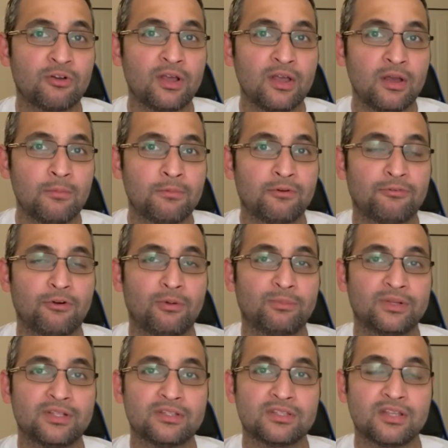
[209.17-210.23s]

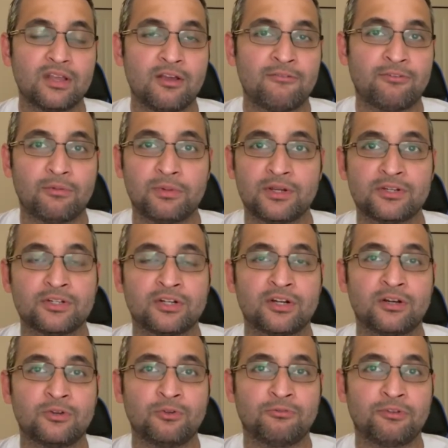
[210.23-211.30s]
performance from Inter
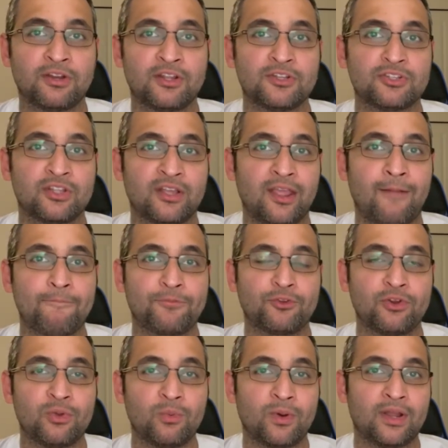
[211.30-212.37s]
to finish the game
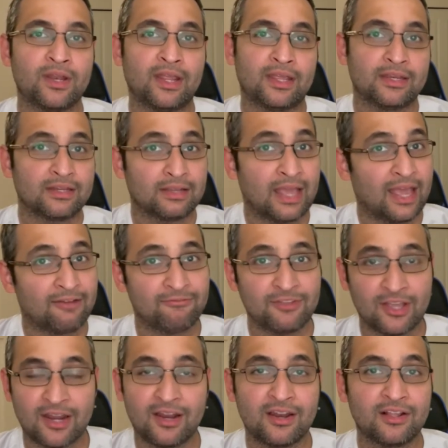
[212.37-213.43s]
3-1 and have
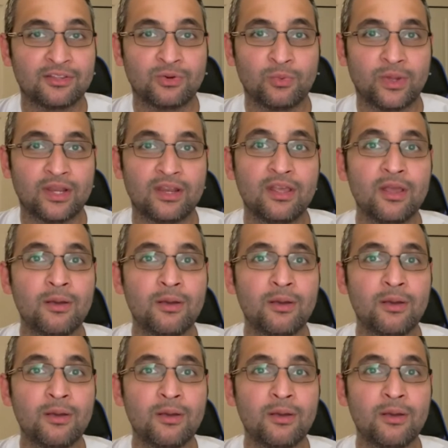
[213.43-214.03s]
yet another win,